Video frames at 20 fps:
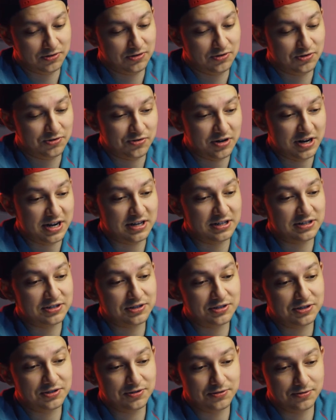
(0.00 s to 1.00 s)

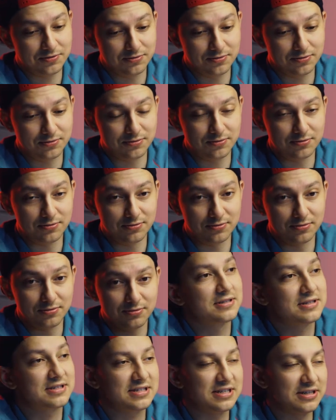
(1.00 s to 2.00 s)
strange to
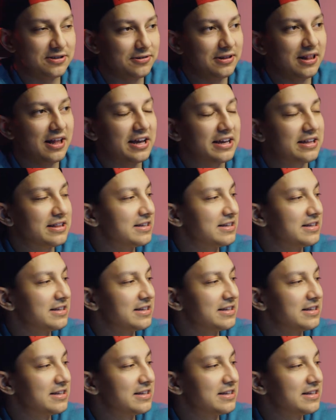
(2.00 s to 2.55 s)
see you like